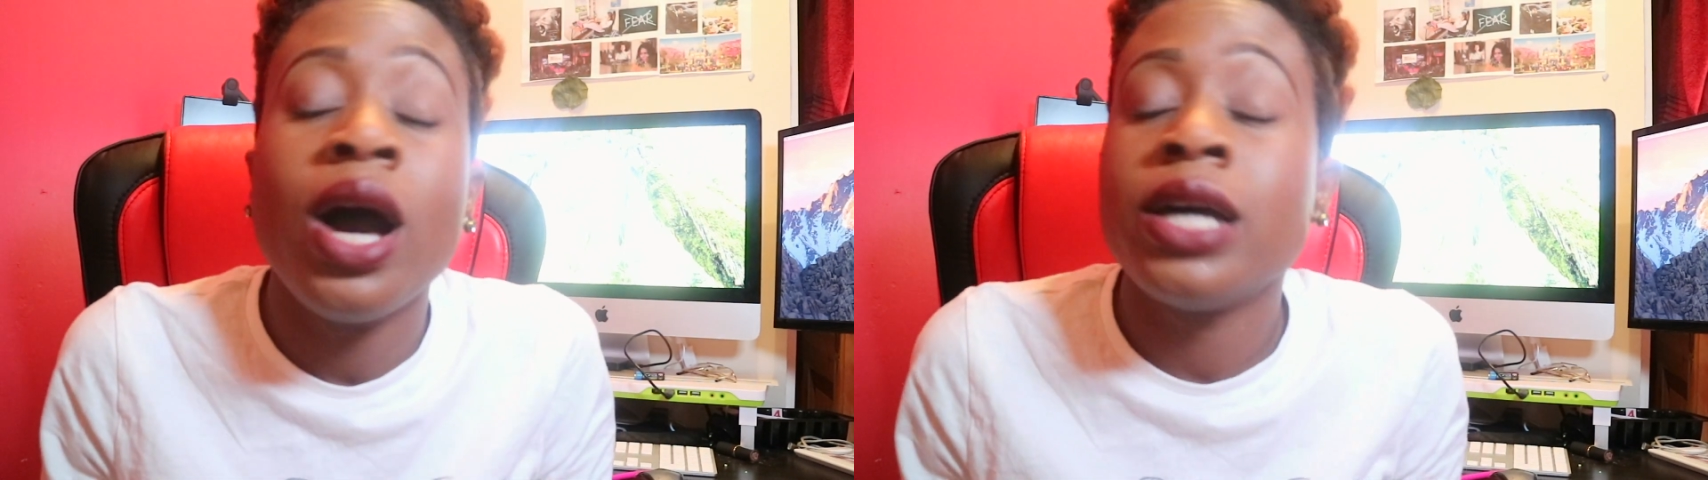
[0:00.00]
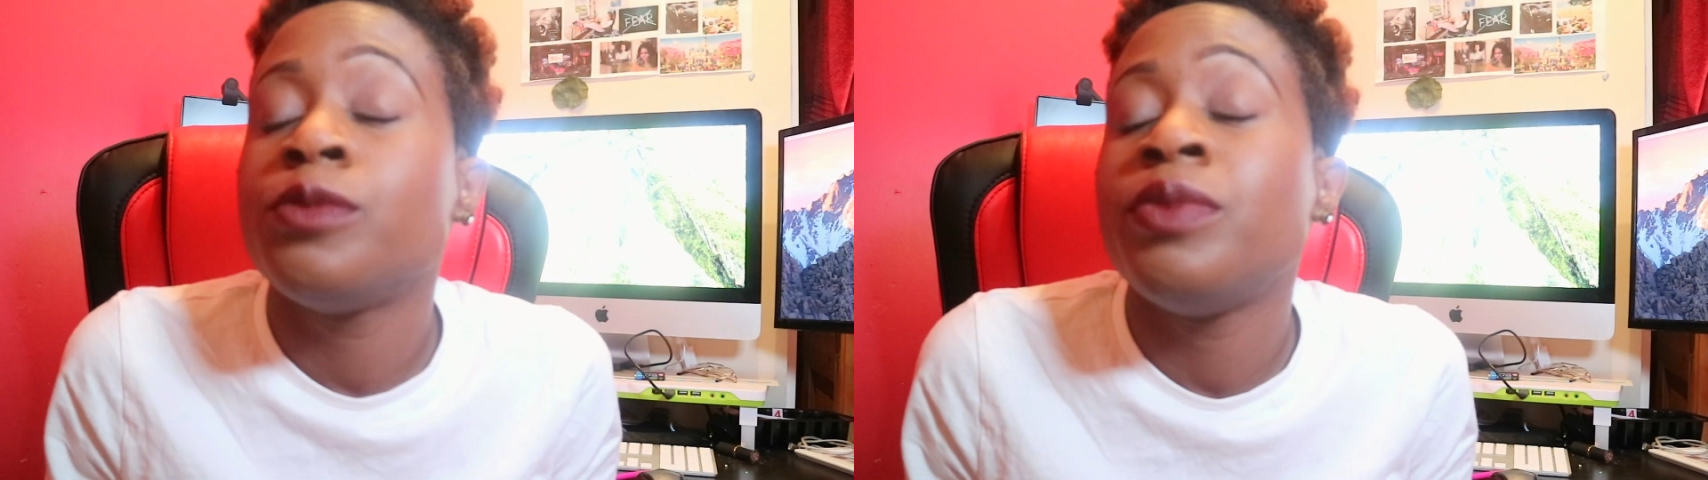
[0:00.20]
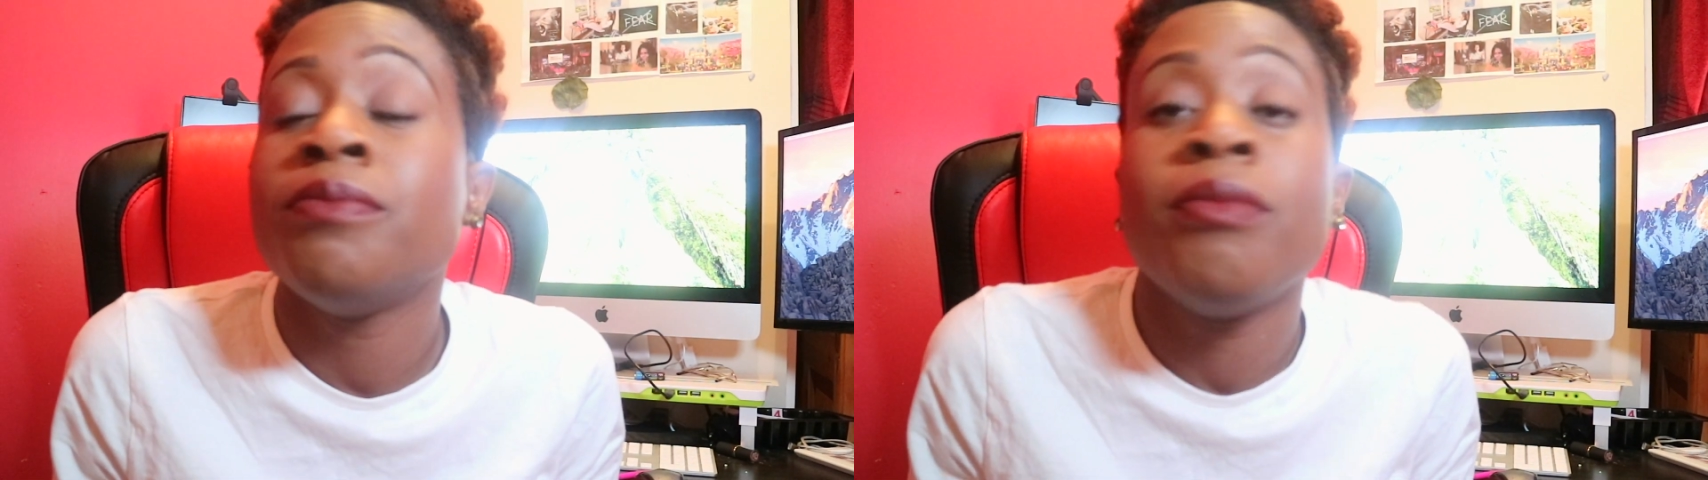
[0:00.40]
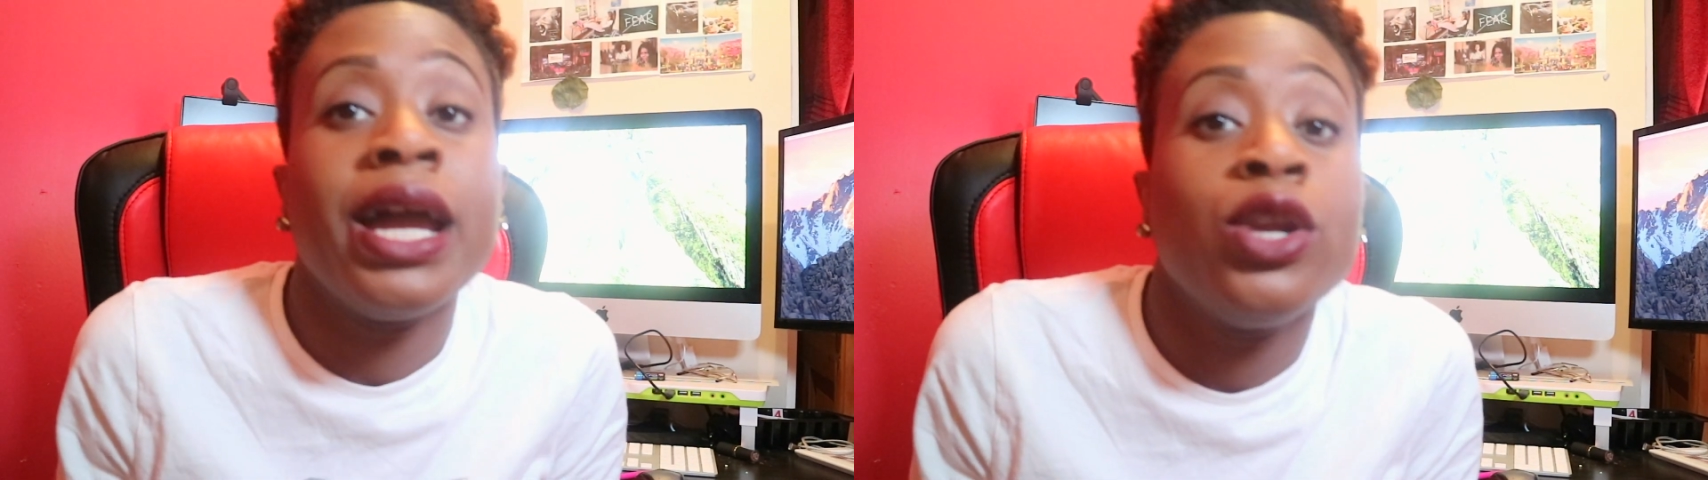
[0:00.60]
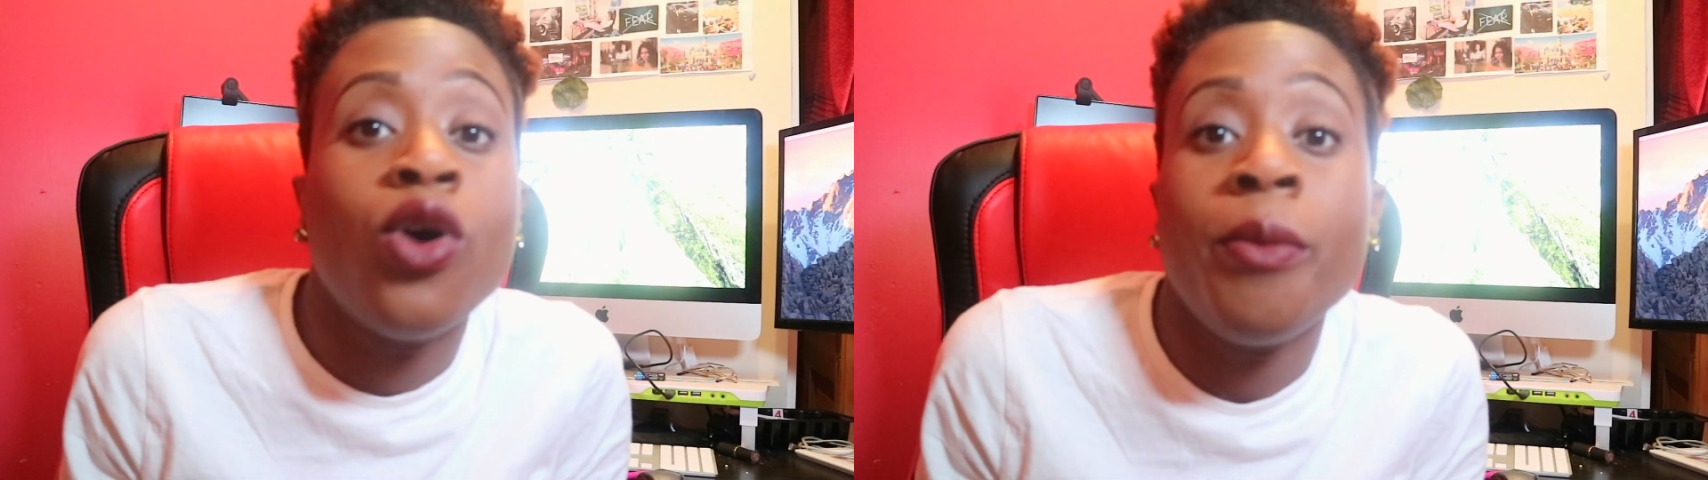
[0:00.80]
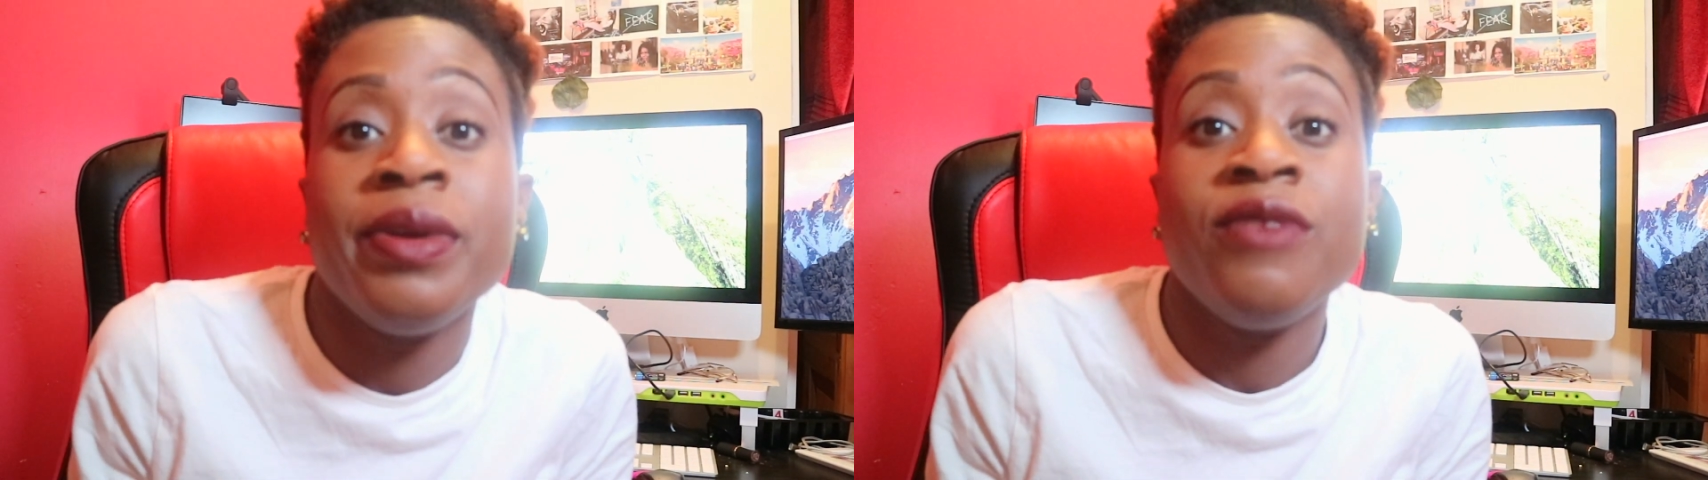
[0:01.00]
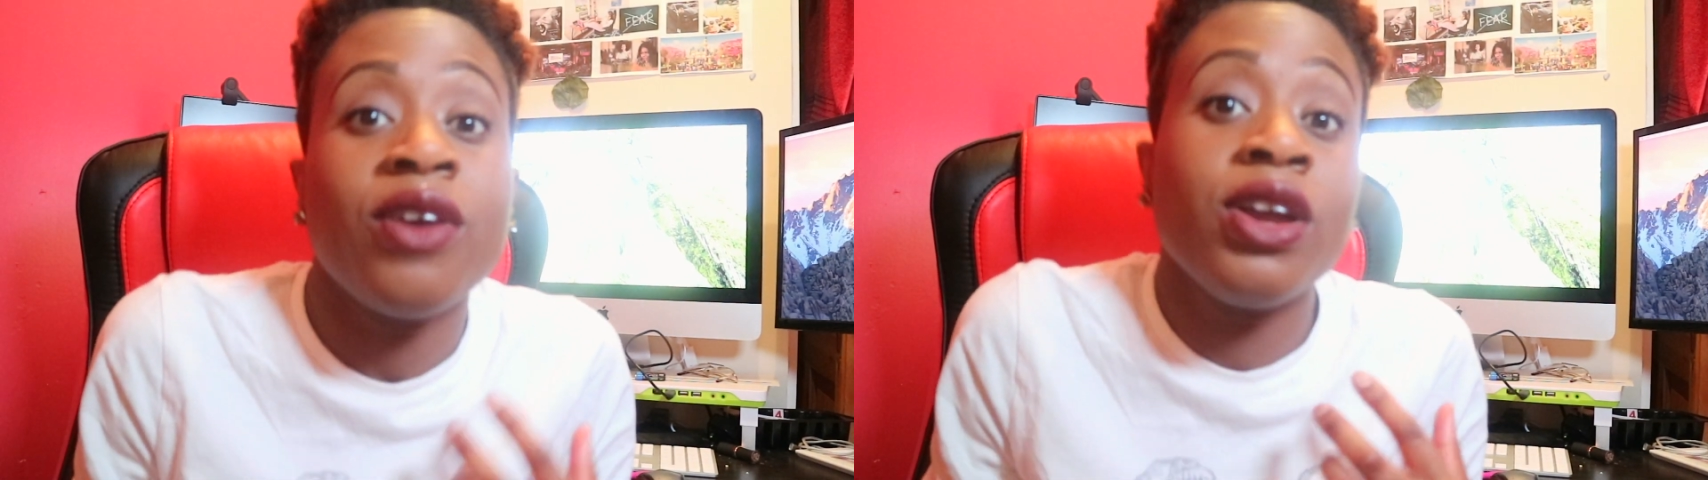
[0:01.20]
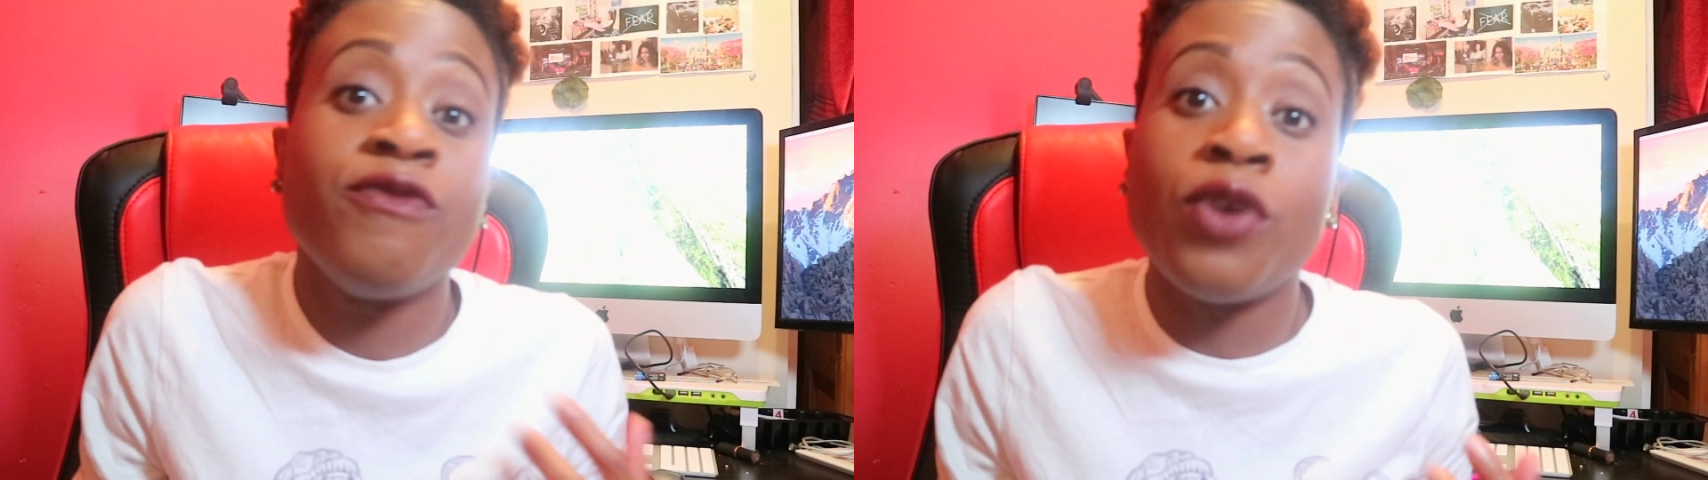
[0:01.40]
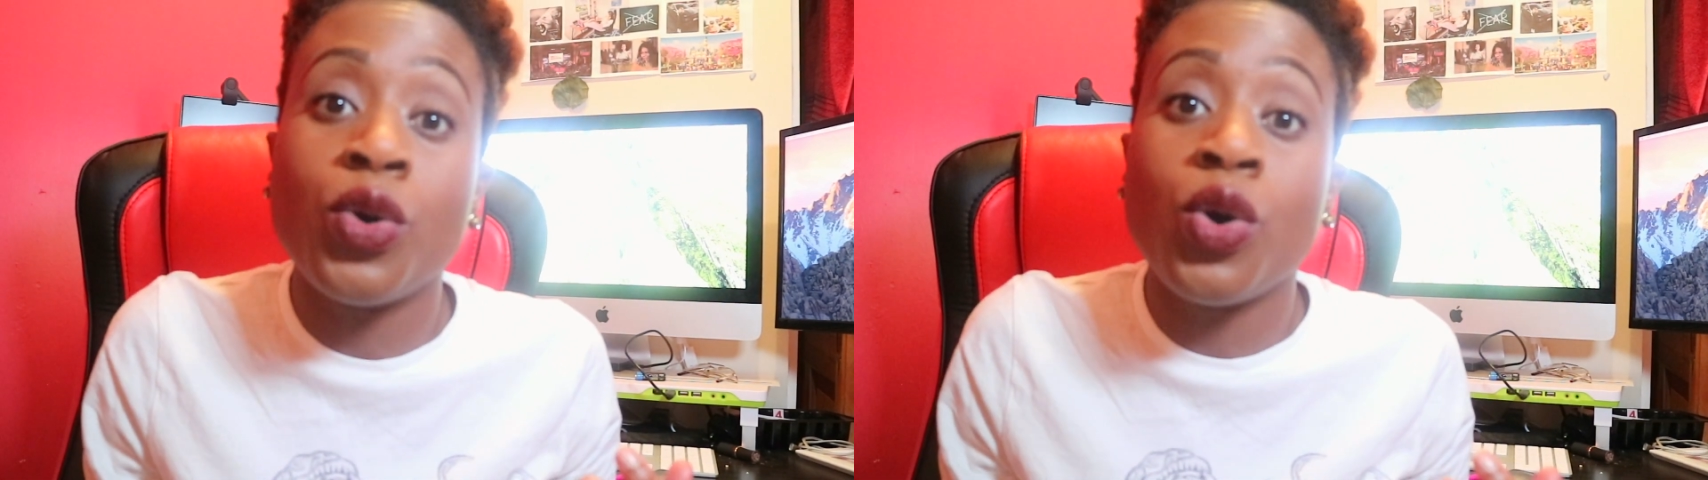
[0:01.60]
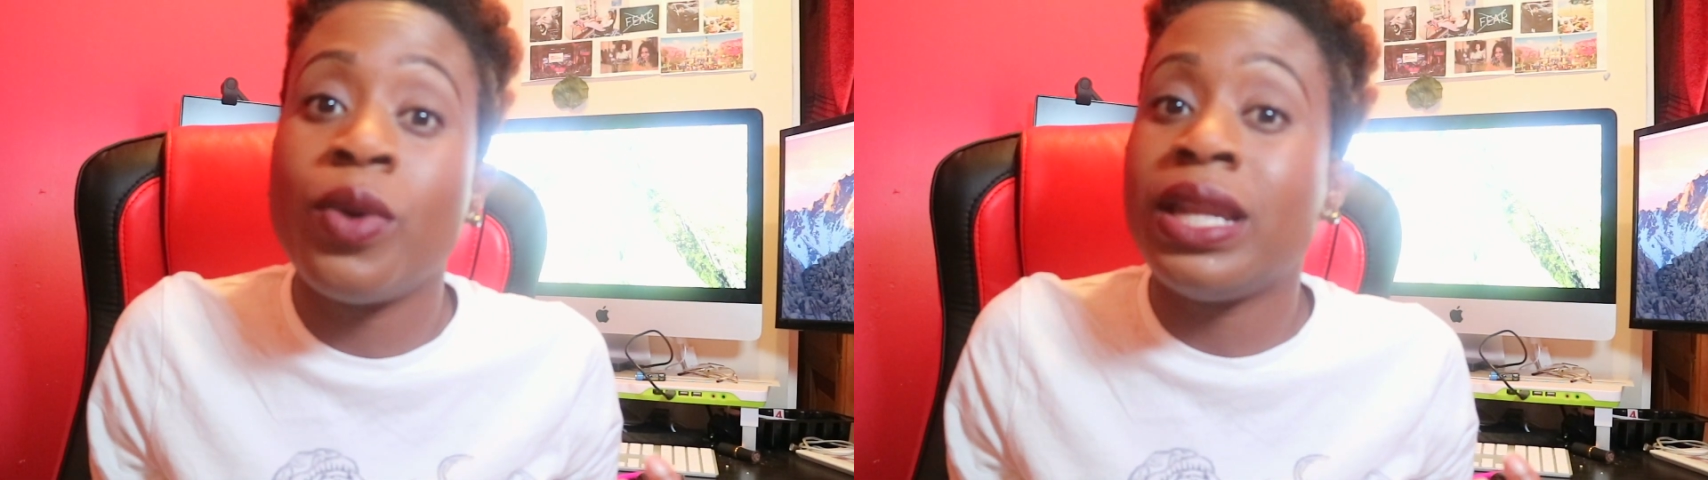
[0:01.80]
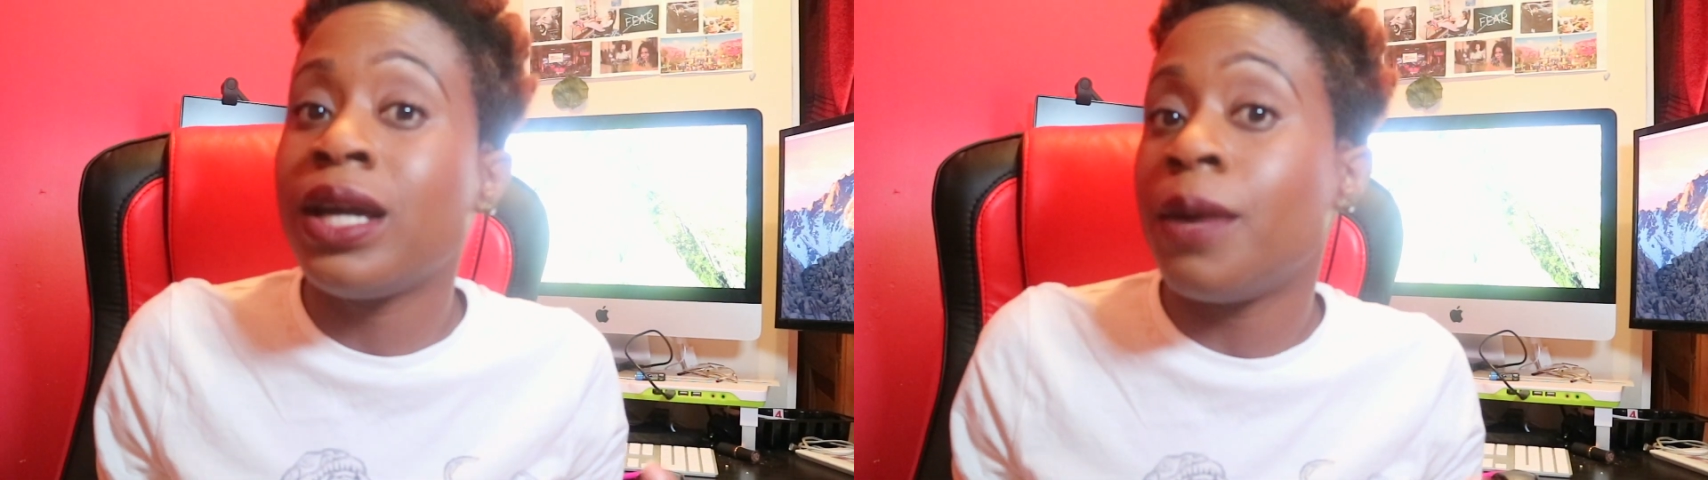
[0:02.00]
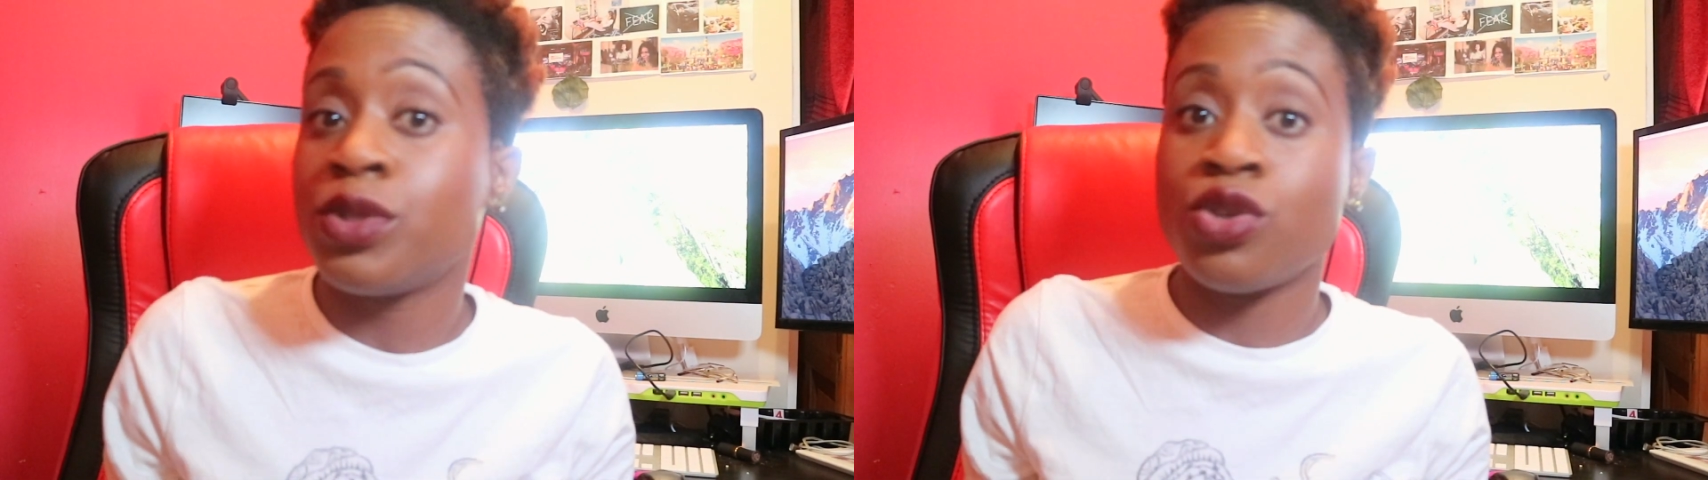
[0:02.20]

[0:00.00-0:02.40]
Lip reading: husband might not be very vocal when it comes